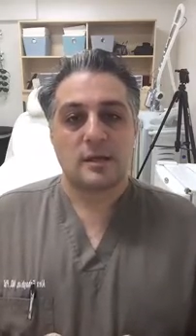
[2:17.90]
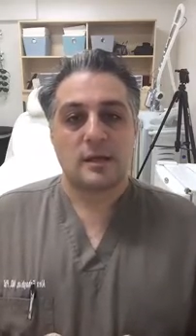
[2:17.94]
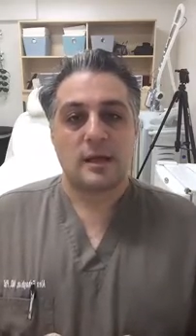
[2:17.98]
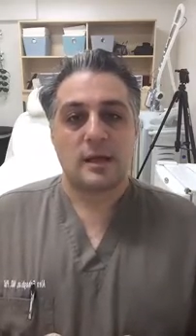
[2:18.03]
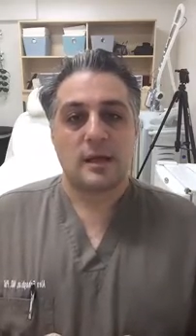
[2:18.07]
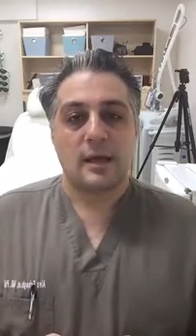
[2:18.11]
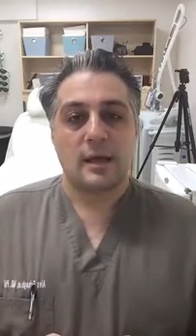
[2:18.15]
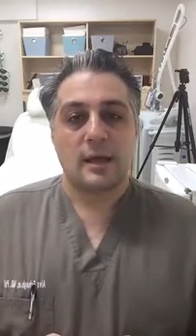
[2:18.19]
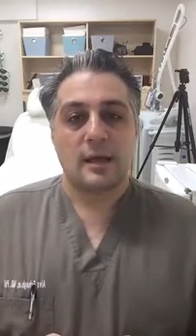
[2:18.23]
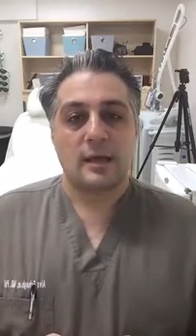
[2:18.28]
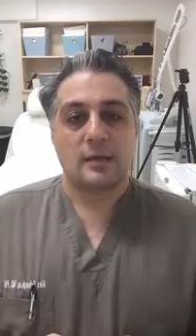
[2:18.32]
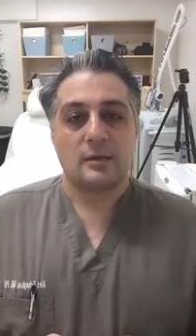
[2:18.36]

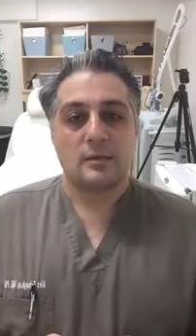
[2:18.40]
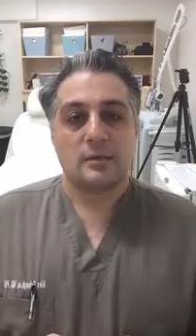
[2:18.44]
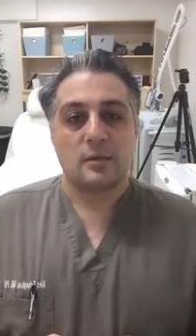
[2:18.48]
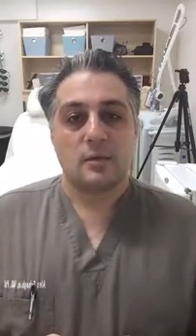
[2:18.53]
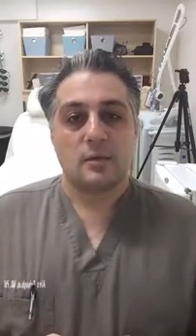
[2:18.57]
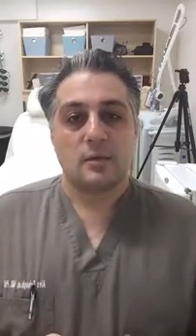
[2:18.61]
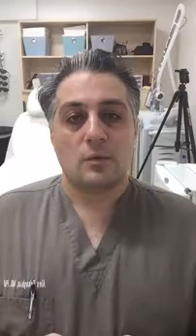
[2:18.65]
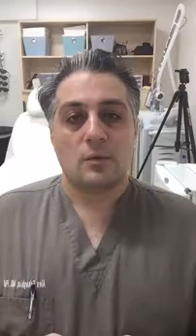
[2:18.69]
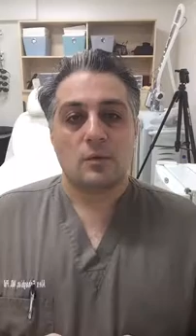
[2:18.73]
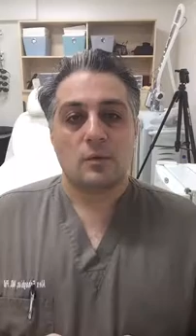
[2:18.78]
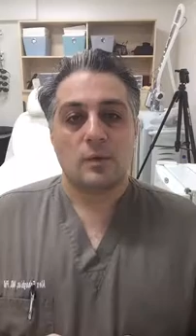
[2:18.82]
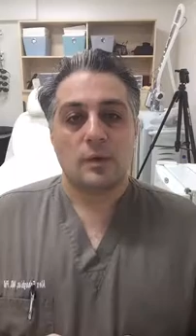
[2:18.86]
and
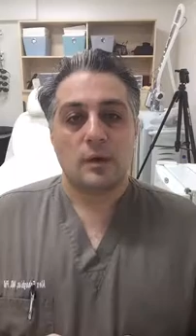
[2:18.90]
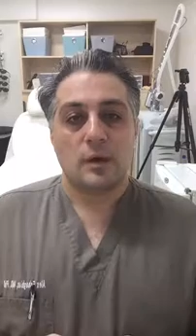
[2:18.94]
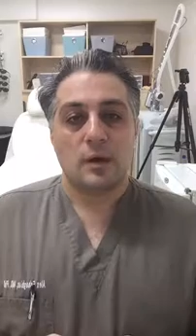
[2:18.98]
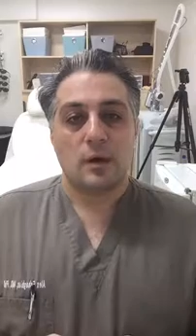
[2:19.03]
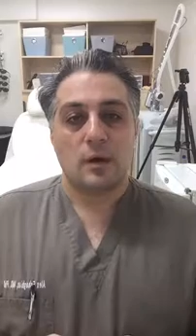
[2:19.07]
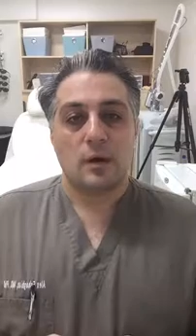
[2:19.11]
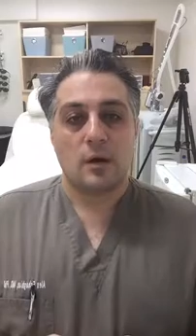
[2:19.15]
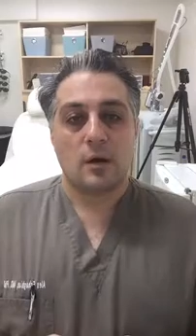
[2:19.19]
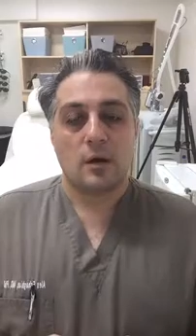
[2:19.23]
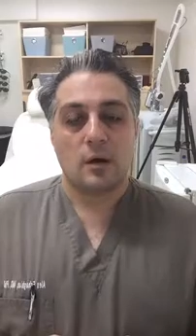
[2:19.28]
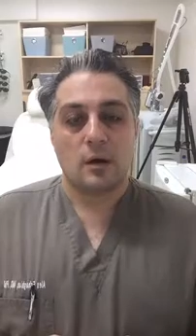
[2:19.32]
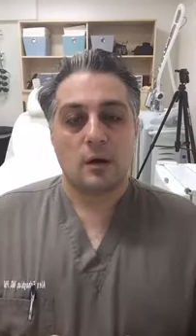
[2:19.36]
we
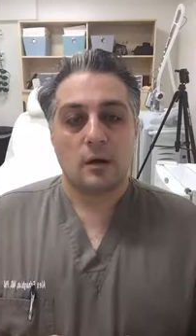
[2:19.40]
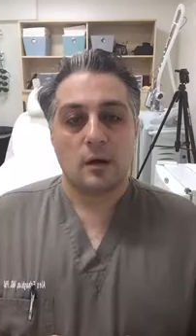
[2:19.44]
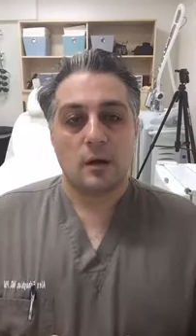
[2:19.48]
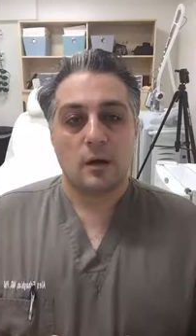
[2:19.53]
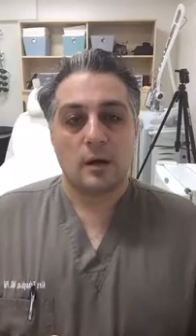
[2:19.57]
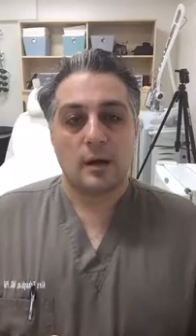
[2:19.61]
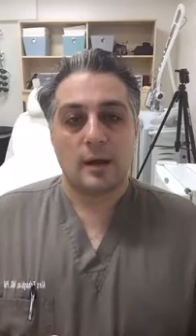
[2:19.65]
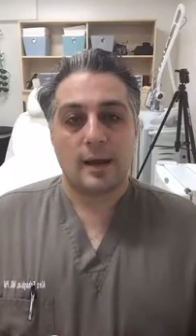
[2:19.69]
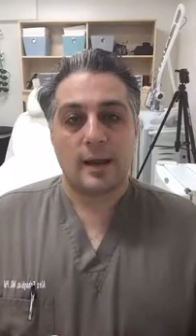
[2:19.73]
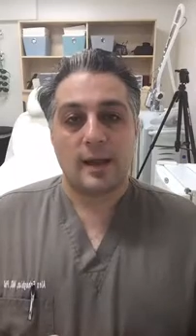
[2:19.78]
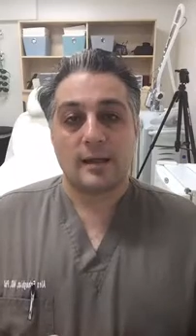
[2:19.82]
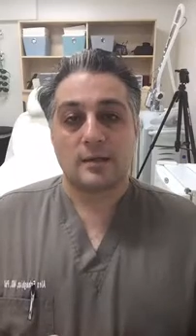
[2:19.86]

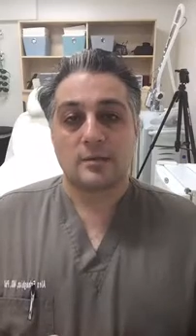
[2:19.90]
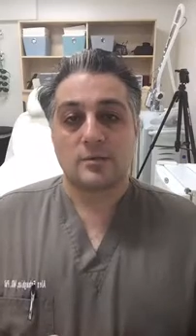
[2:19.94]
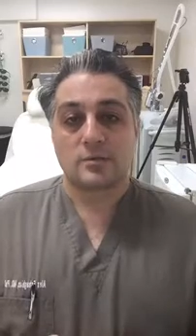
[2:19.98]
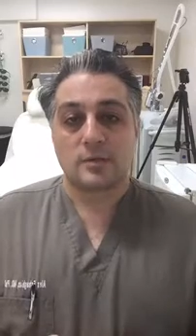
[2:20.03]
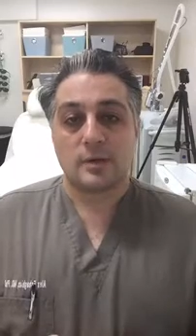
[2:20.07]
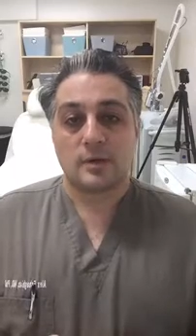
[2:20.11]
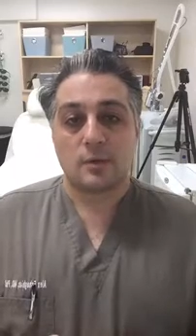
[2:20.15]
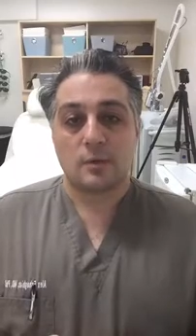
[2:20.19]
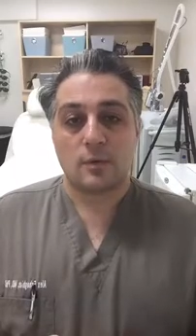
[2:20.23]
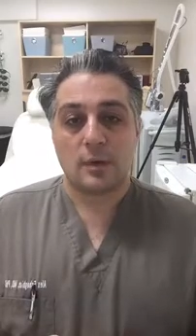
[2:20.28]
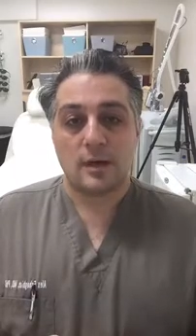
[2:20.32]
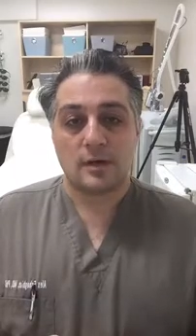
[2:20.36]
are
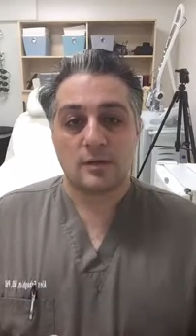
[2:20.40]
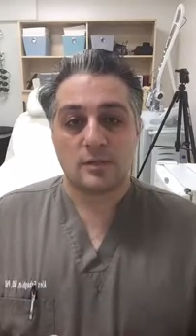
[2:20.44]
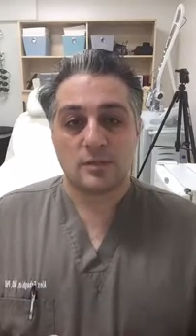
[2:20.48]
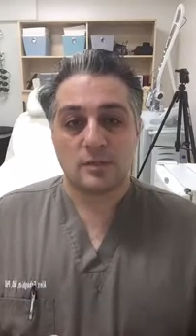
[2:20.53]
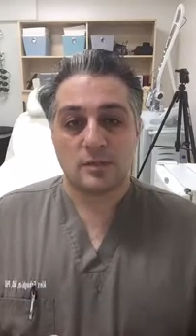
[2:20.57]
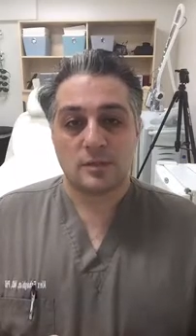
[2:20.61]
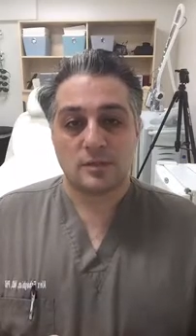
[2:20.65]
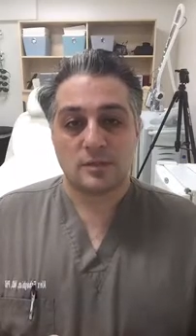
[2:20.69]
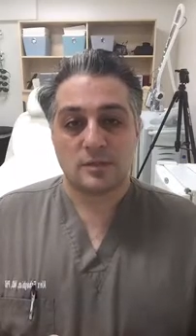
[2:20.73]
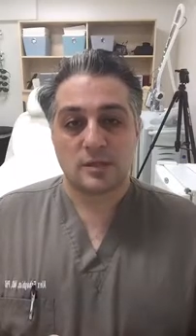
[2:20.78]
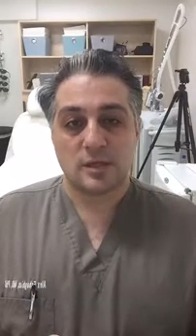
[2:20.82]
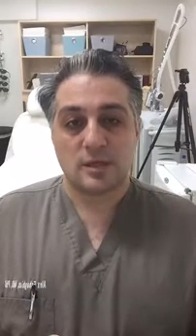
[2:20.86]
answering questions.